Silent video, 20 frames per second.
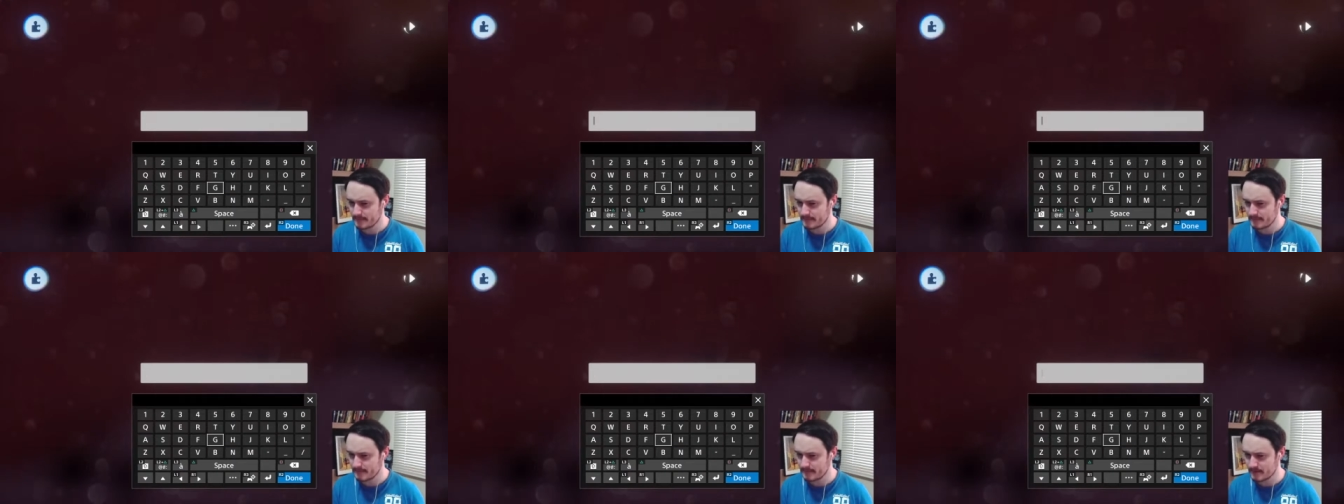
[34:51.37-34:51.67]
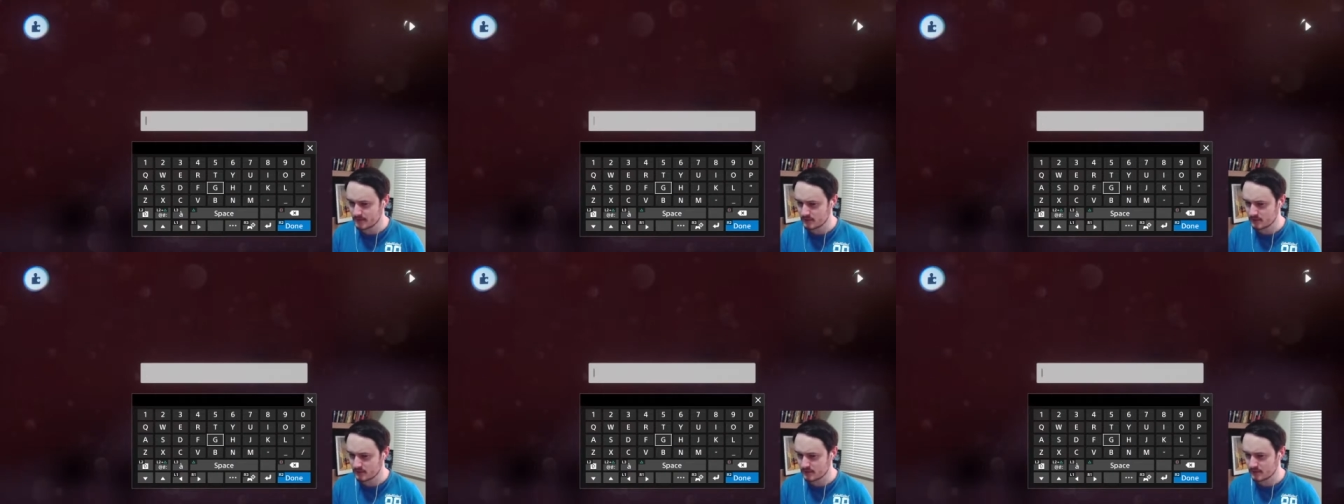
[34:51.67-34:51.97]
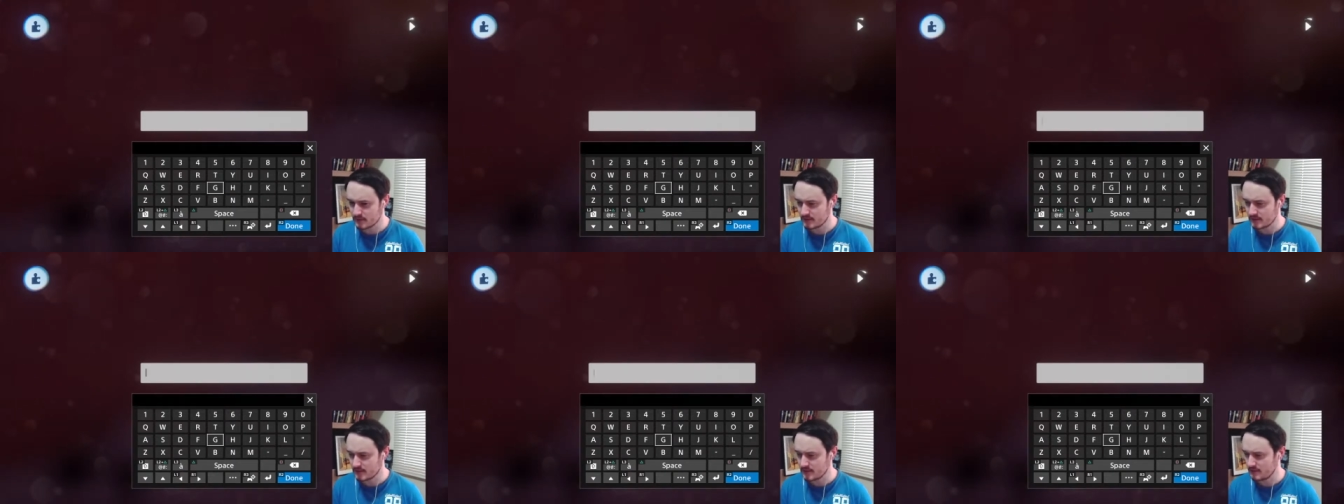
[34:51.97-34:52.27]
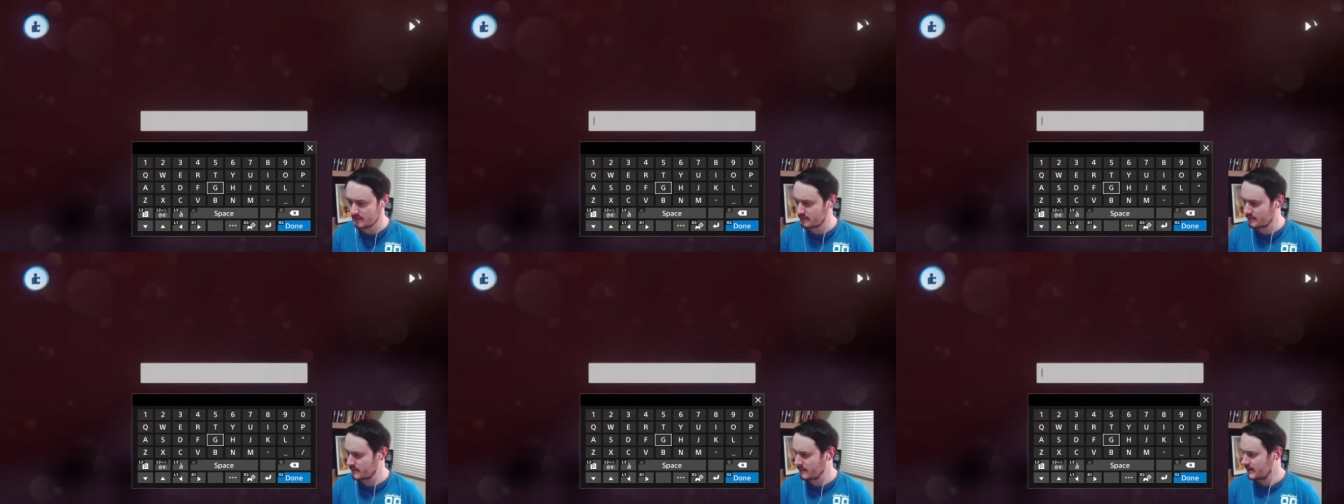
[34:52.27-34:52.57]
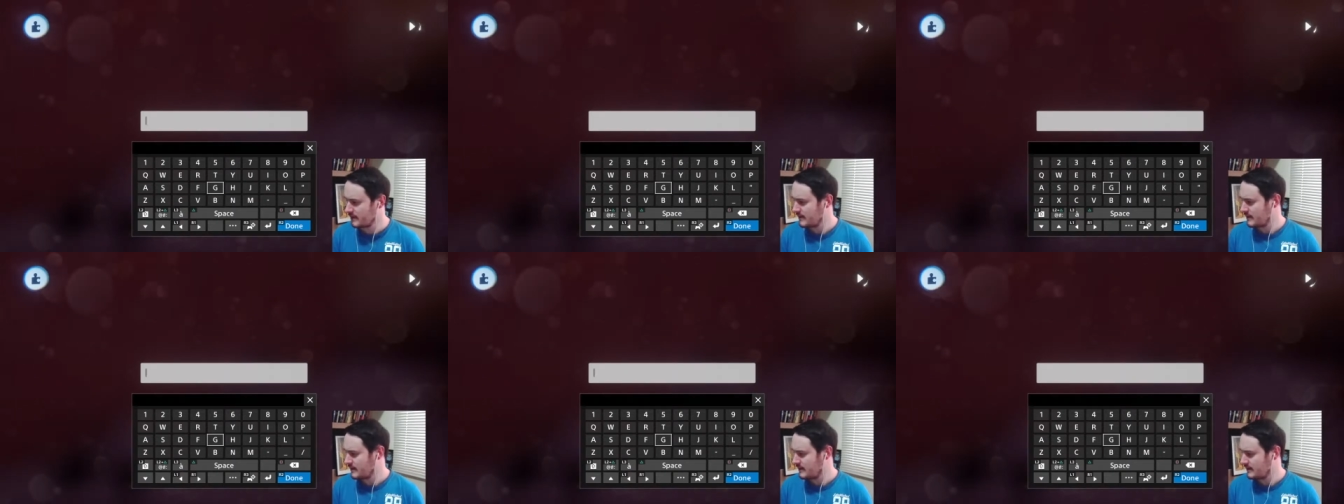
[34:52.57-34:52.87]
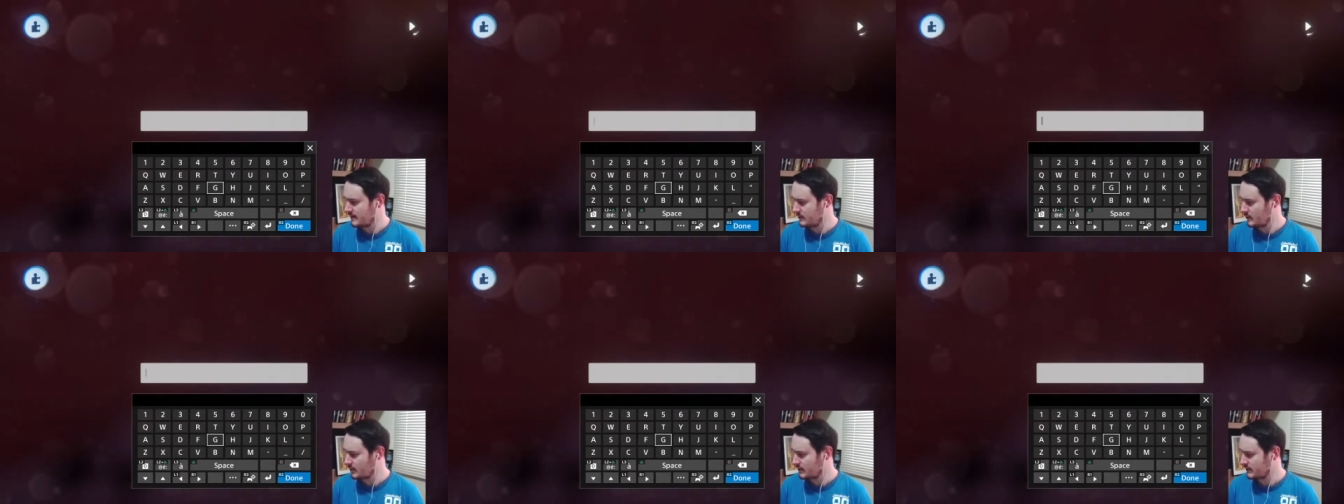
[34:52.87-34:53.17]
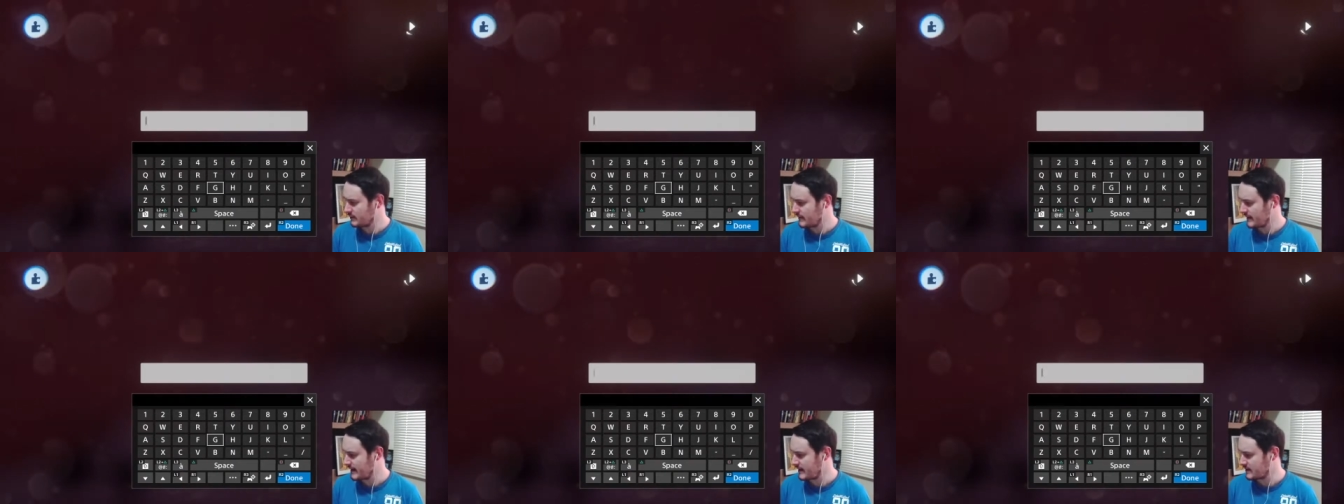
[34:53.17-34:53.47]
the
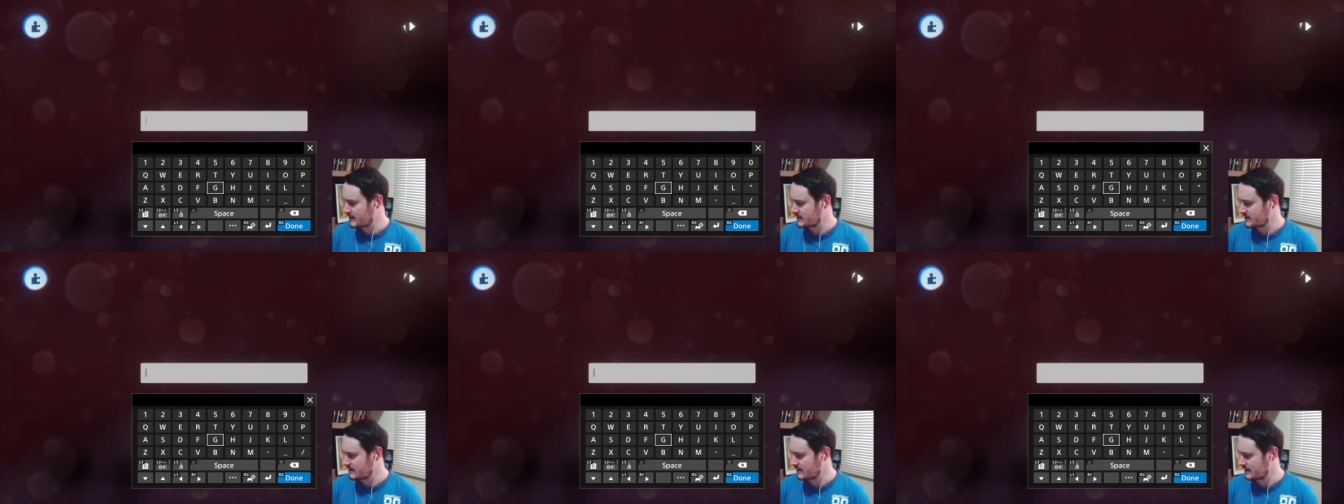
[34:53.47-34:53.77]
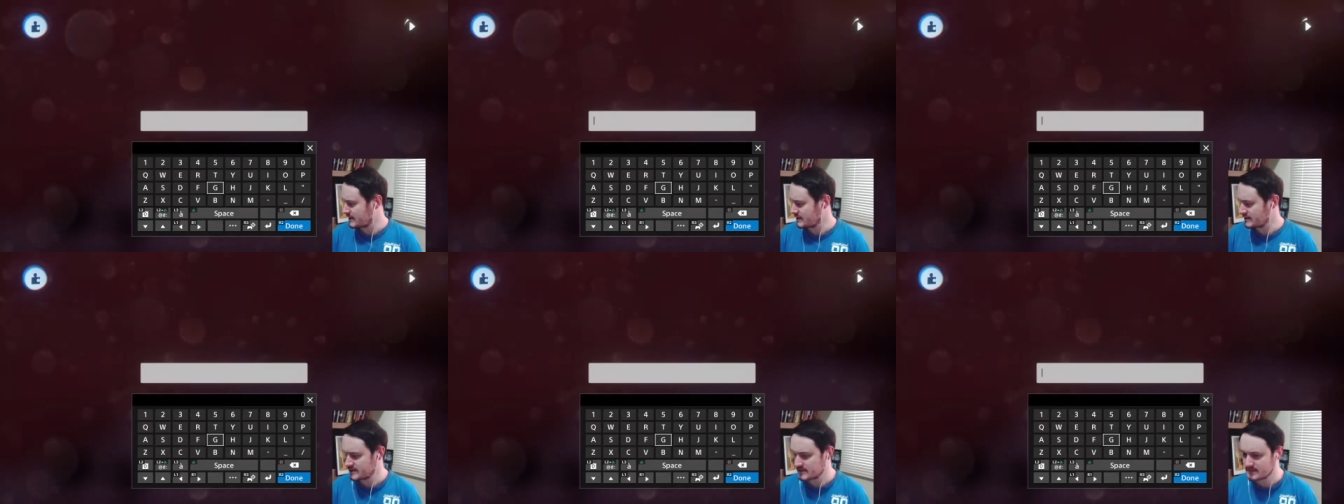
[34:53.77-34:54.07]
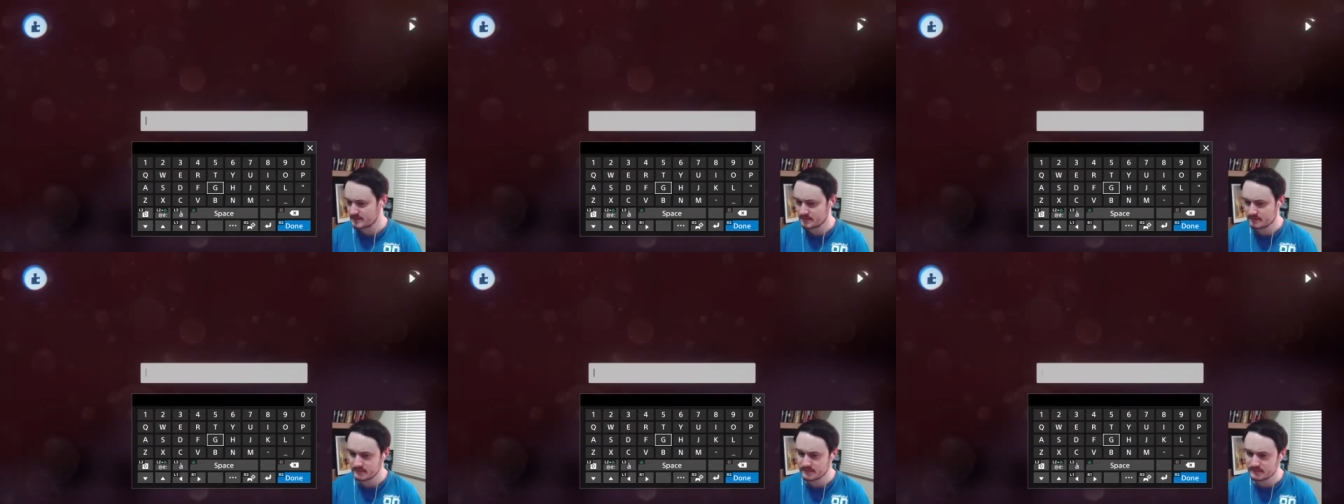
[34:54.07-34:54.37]
modifiers and things.